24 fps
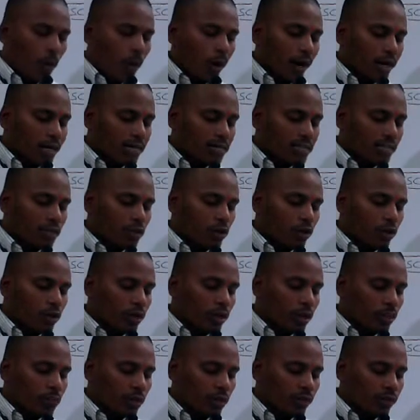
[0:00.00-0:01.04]
What is the
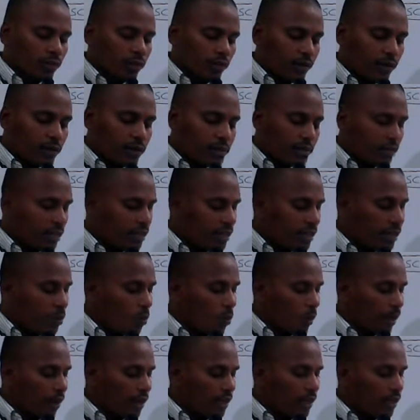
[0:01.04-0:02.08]
total number of hours he
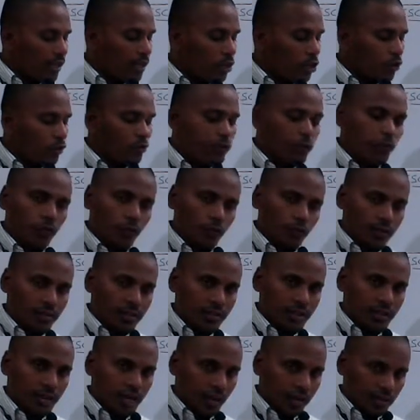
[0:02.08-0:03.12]
worked in those 4
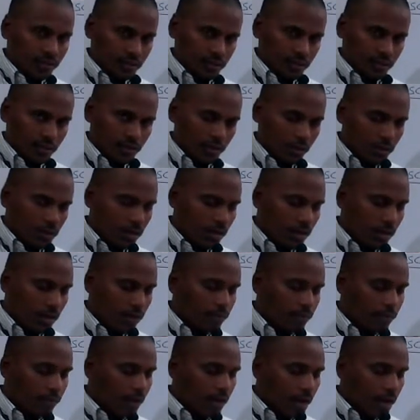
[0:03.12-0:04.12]
weeks they are asking. Okay.